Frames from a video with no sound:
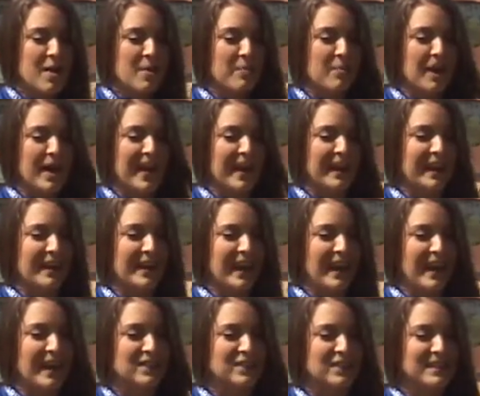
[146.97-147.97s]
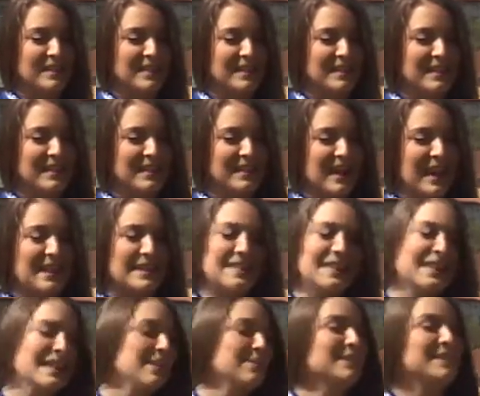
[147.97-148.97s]
but I
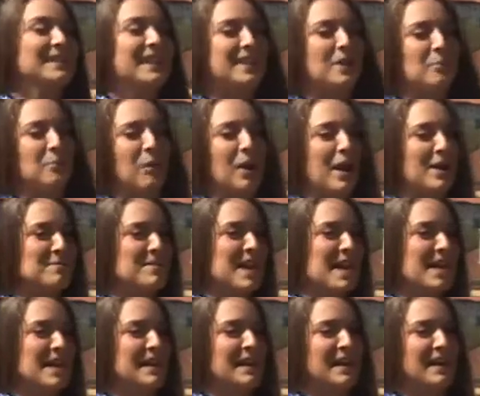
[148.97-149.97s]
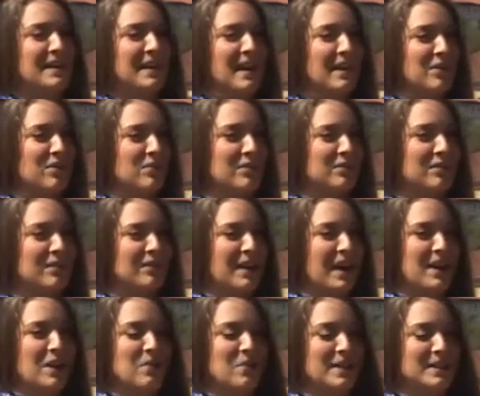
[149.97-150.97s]
see him as like a prime candidate, and I
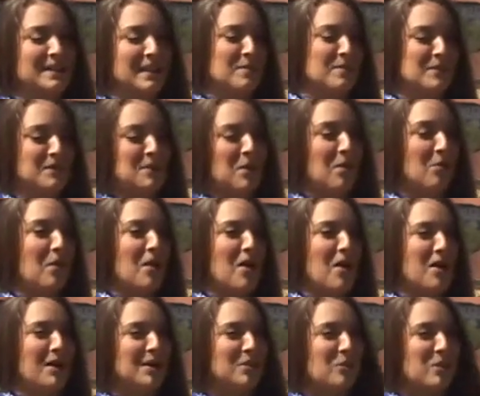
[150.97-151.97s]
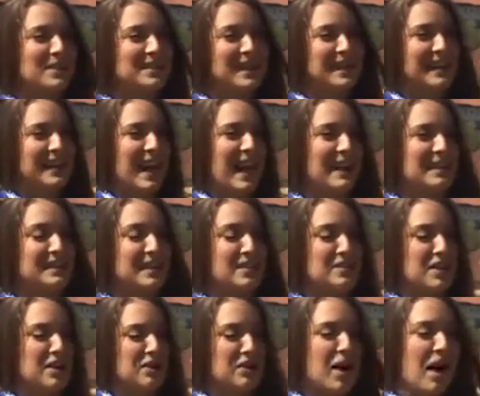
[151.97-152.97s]
don't want something to go wrong and one day he has it
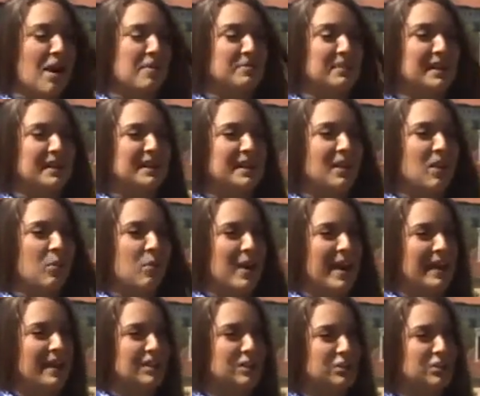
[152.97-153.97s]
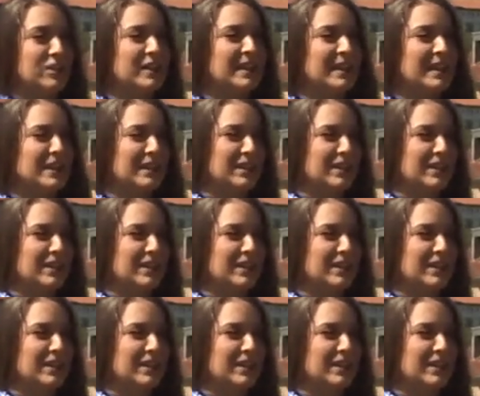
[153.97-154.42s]
and there not be a way to treat it.